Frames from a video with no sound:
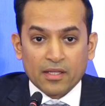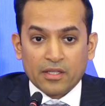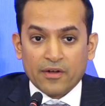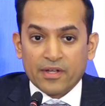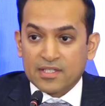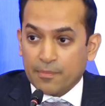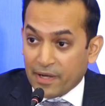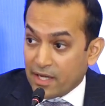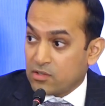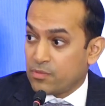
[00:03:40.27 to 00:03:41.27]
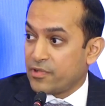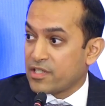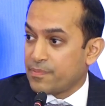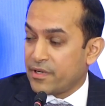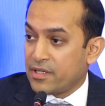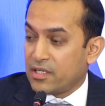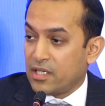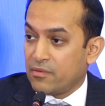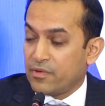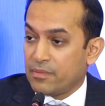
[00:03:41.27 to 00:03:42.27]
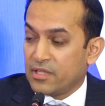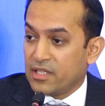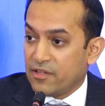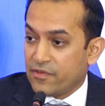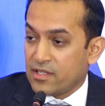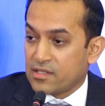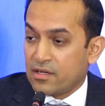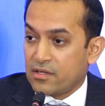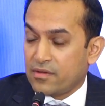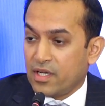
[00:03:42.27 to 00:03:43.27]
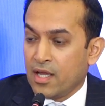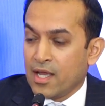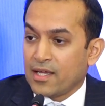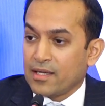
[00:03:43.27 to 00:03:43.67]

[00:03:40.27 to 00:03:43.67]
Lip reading: There is a path to prosperity. We believe in this country.